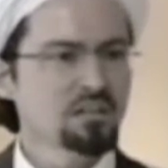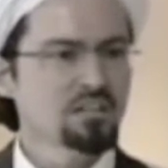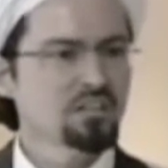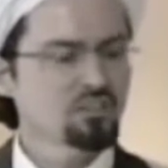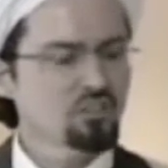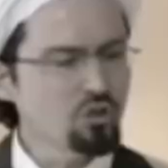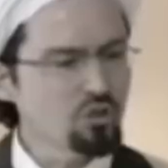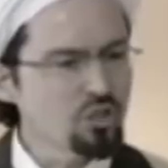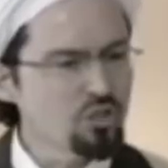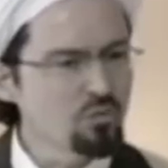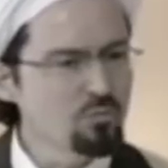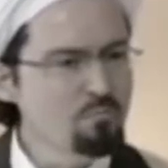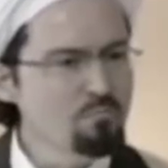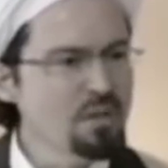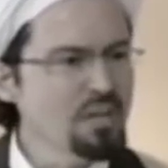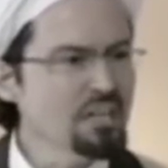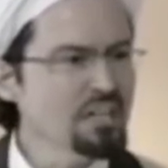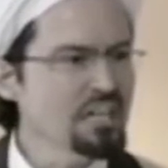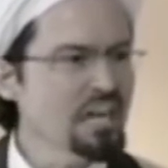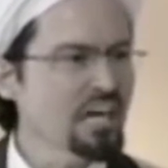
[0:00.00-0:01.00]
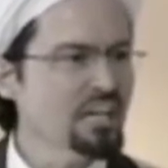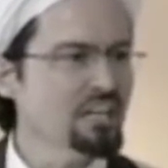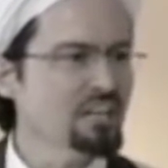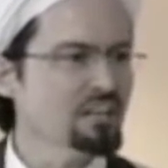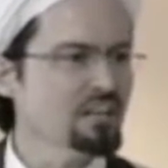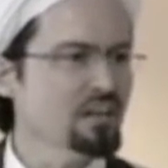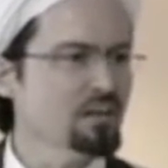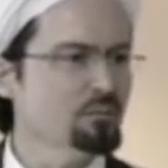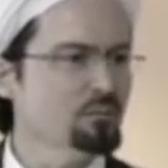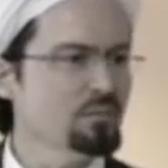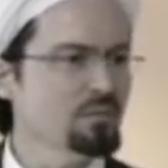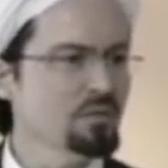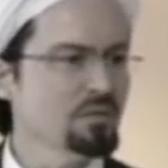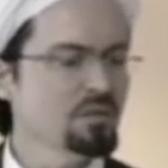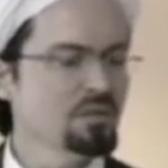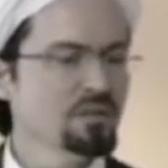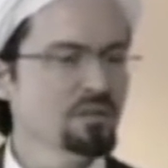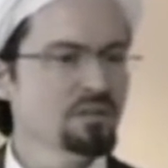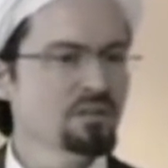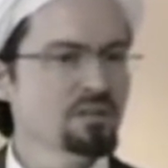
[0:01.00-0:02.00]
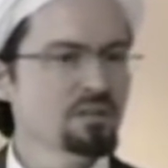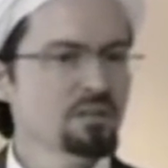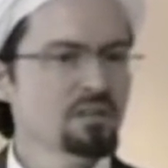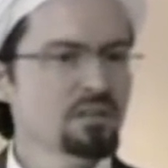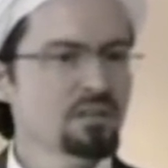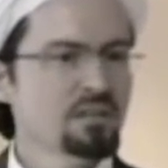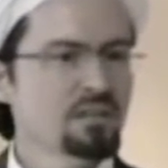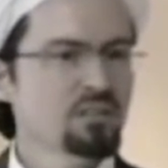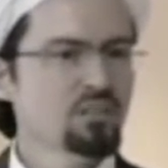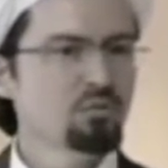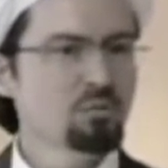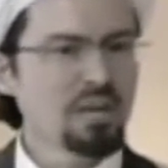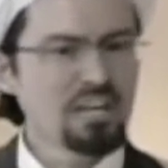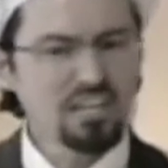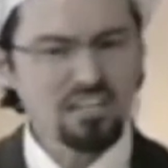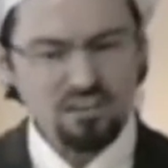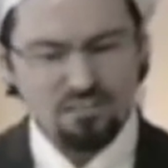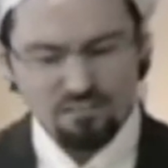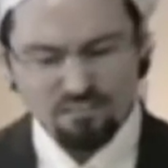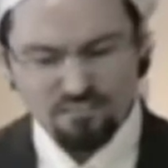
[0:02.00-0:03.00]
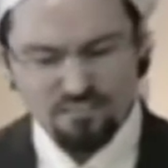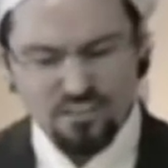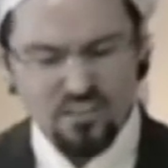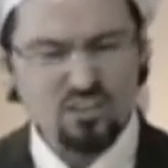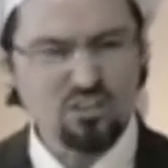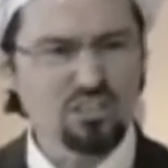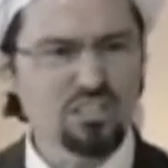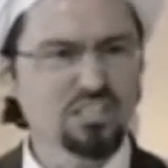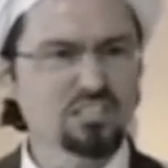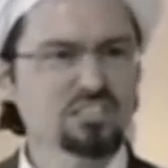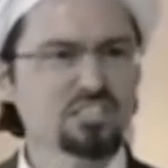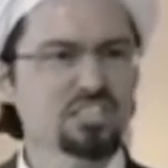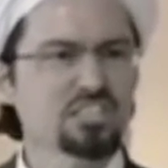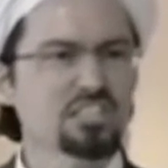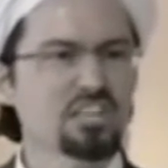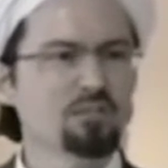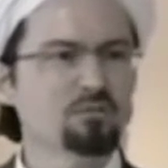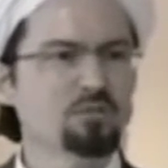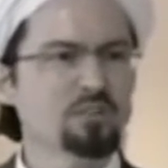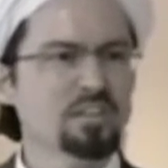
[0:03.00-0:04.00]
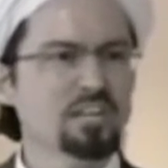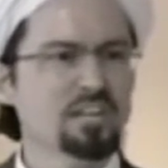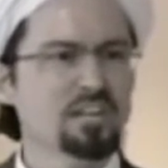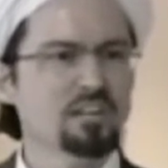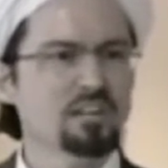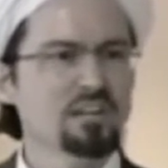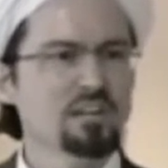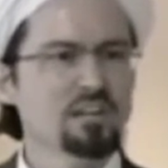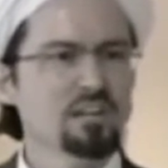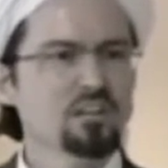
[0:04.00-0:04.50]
Because you're humiliating them. You're making them feel insignificant.